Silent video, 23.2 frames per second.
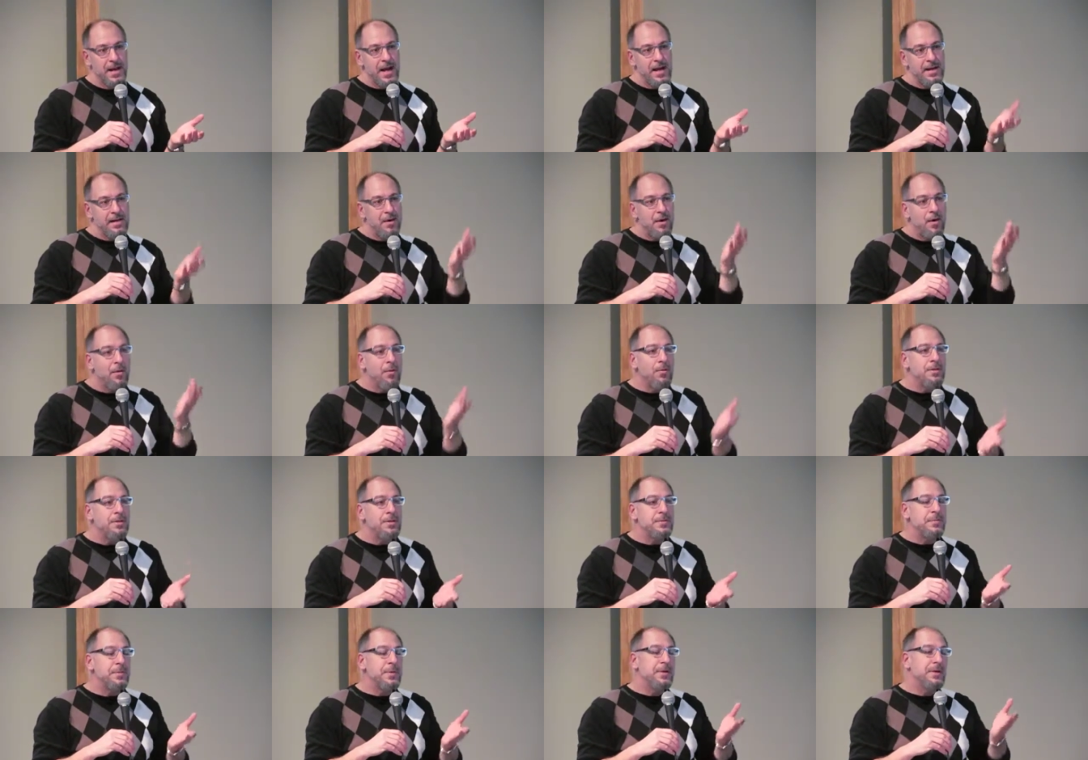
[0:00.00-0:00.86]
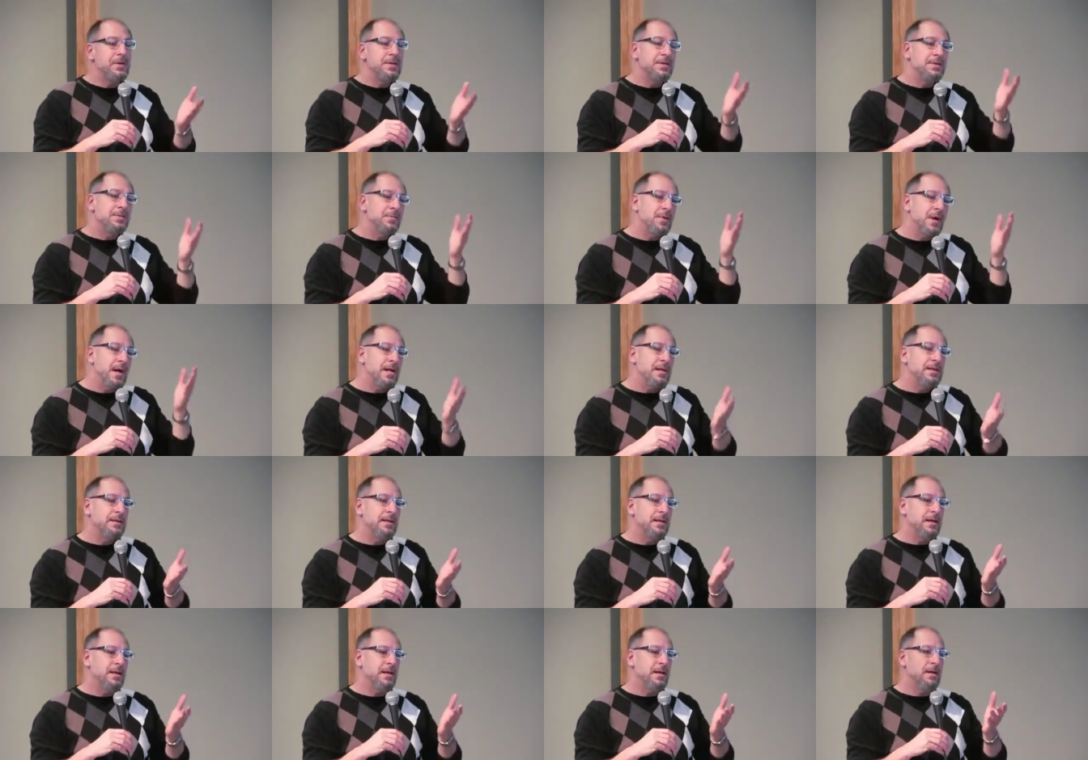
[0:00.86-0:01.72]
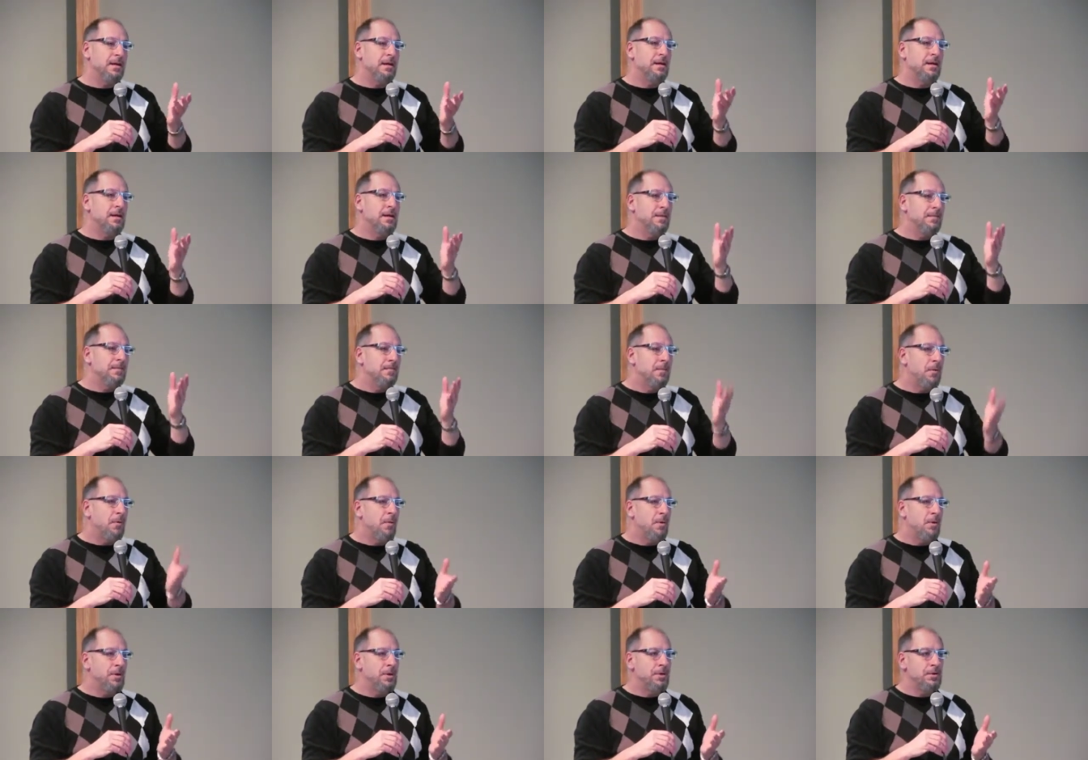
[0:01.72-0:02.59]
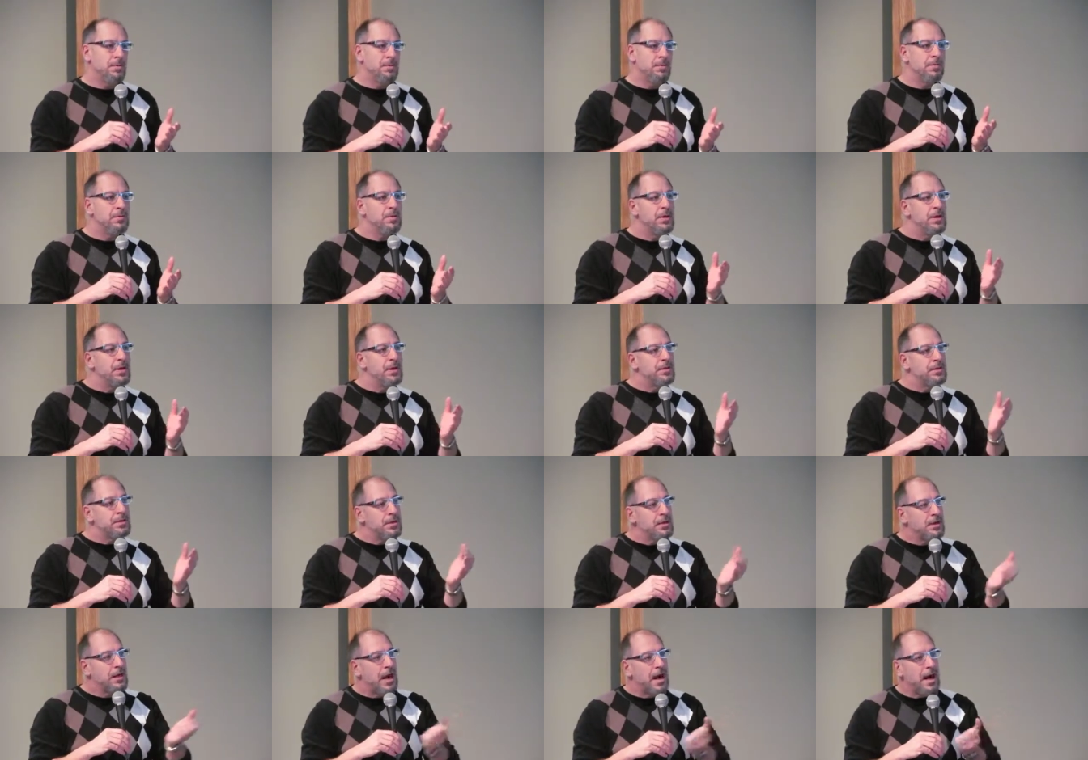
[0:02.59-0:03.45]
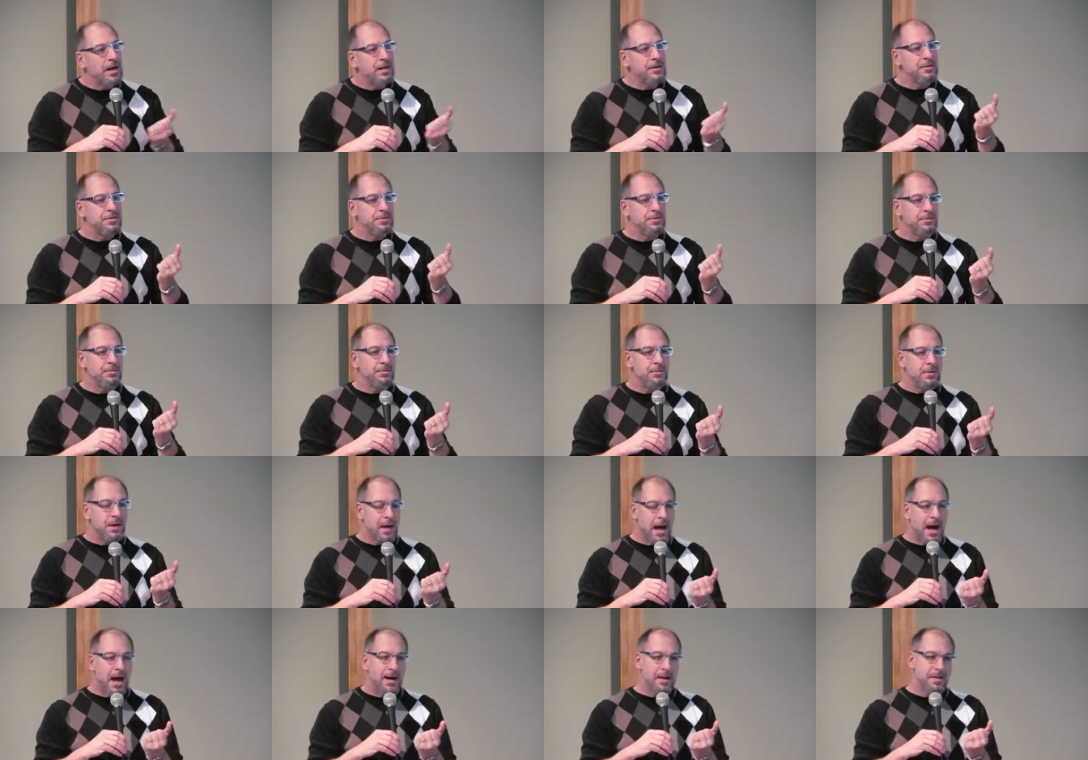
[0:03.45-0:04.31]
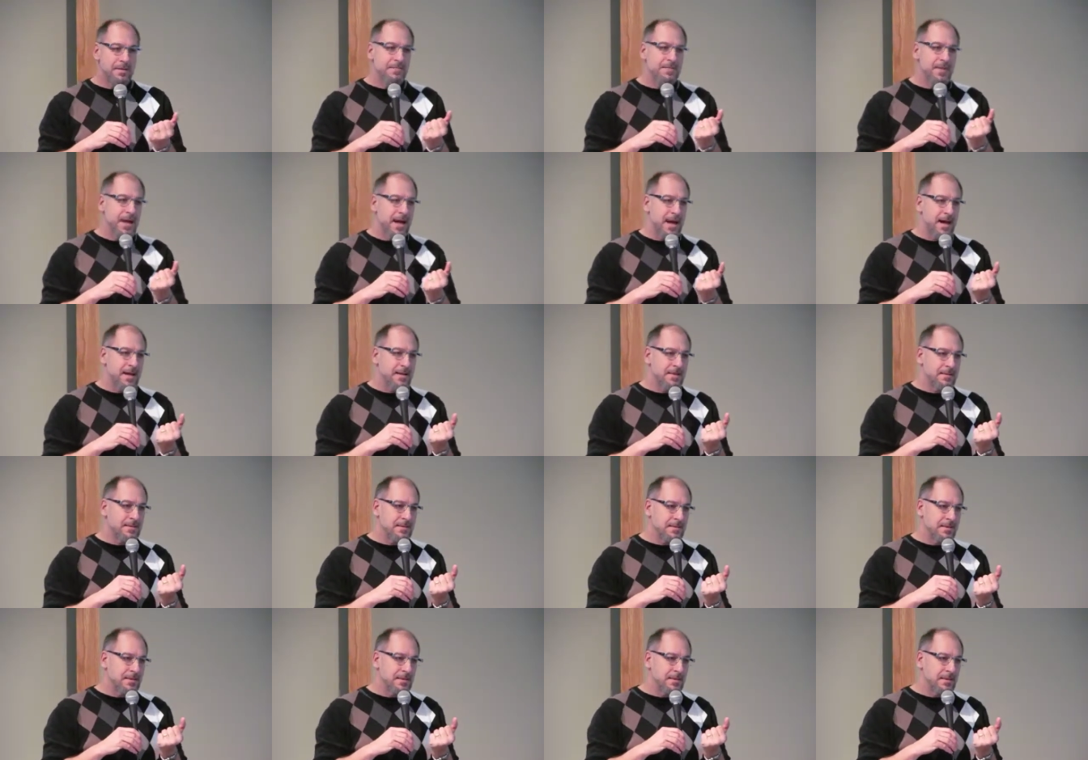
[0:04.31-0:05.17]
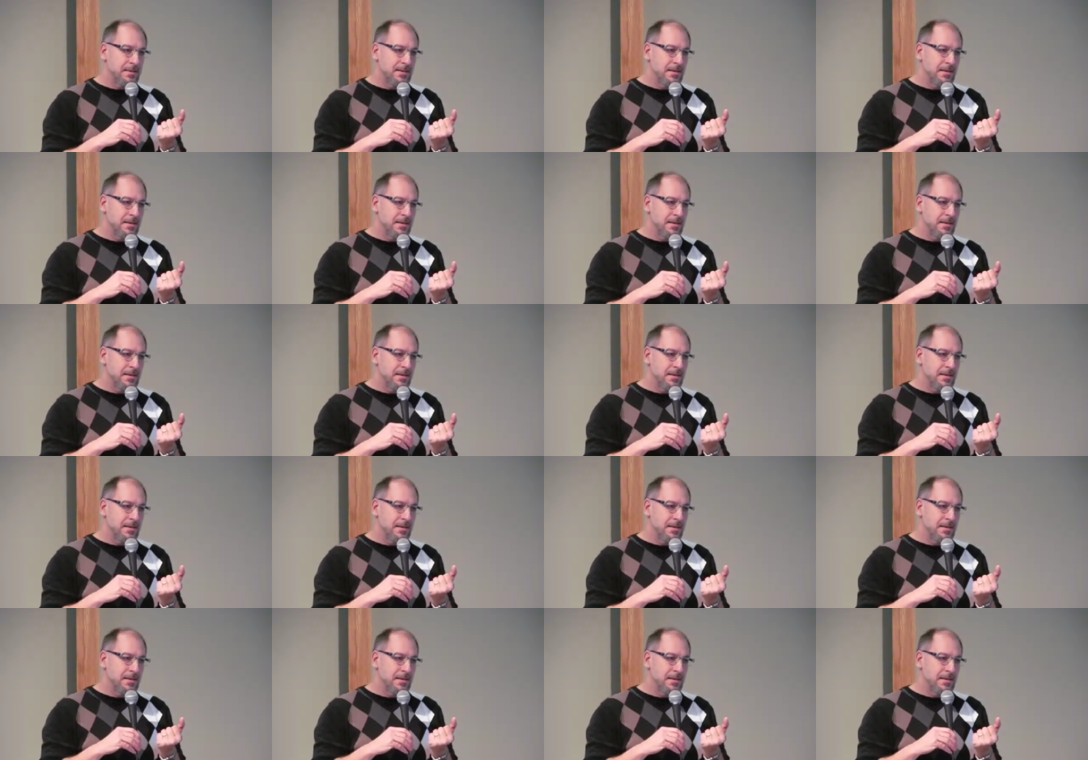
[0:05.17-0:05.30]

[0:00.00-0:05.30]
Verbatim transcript: and the Holy Spirit is right there for you to guide you out of that.